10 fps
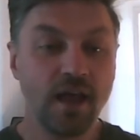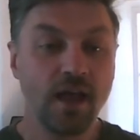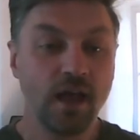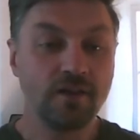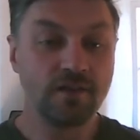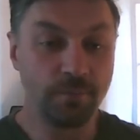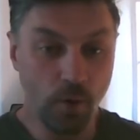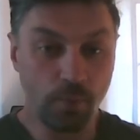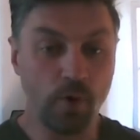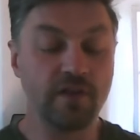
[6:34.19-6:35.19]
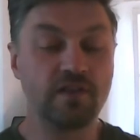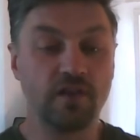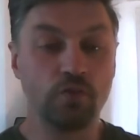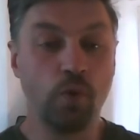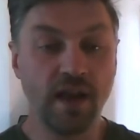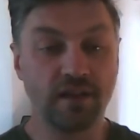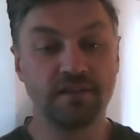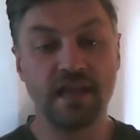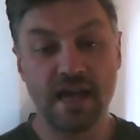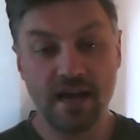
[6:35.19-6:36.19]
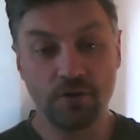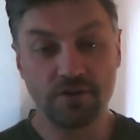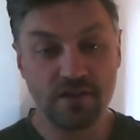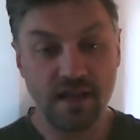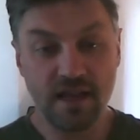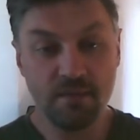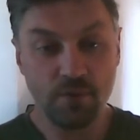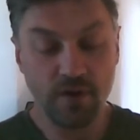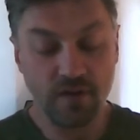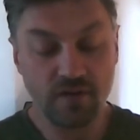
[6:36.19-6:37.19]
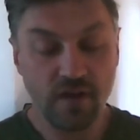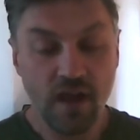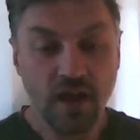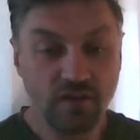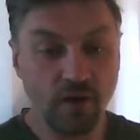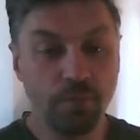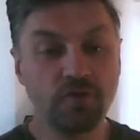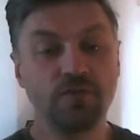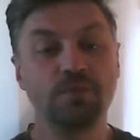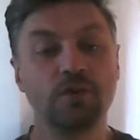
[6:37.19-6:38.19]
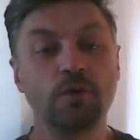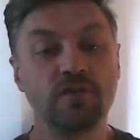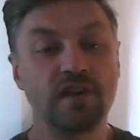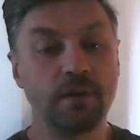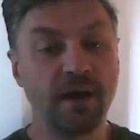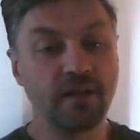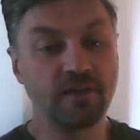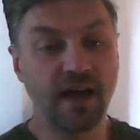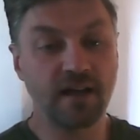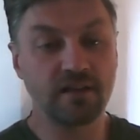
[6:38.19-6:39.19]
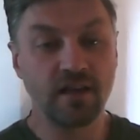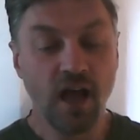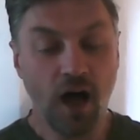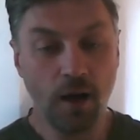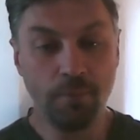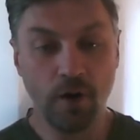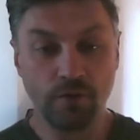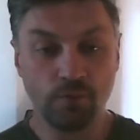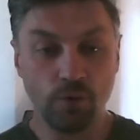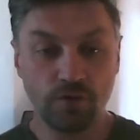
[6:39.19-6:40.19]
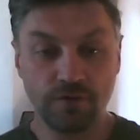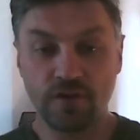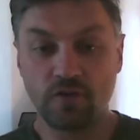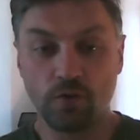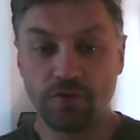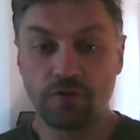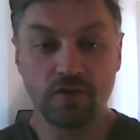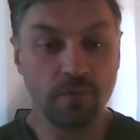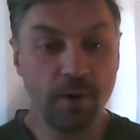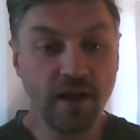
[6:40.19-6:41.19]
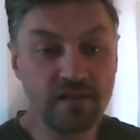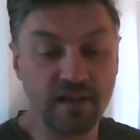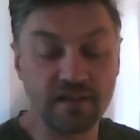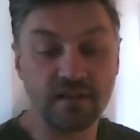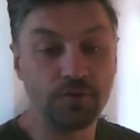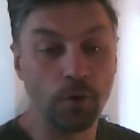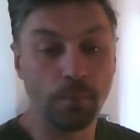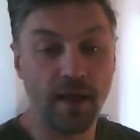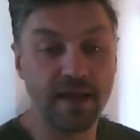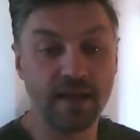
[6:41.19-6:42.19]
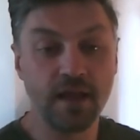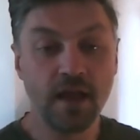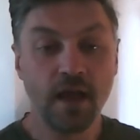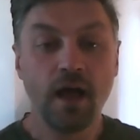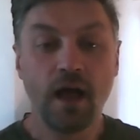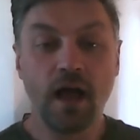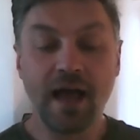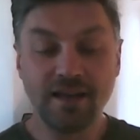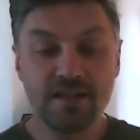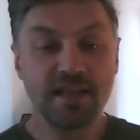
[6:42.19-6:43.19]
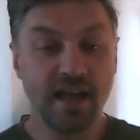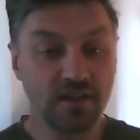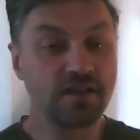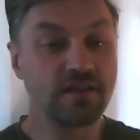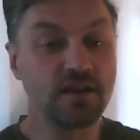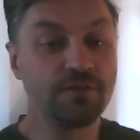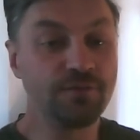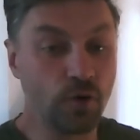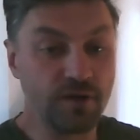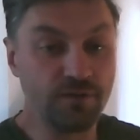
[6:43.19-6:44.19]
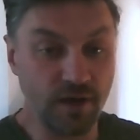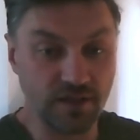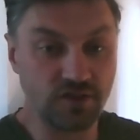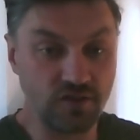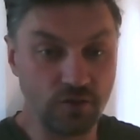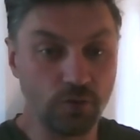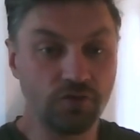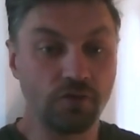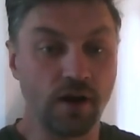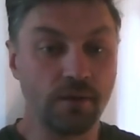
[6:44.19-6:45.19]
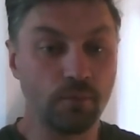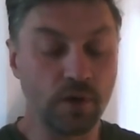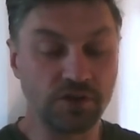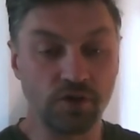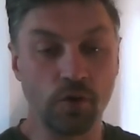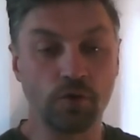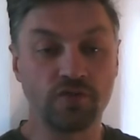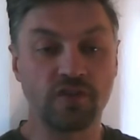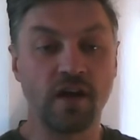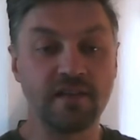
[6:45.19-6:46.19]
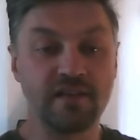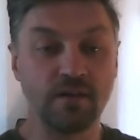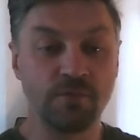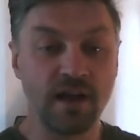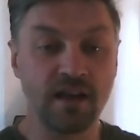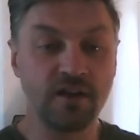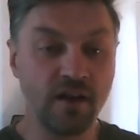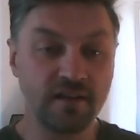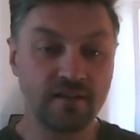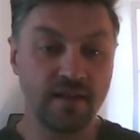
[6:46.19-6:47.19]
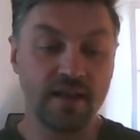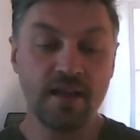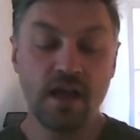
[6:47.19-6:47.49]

spell points as well as their health and their hit points. So I put some thoughts in about that. I put in rules for Sorcerer's Apprentice if you're playing anything other than a fully fledged sorcerer, which of course ties in really nicely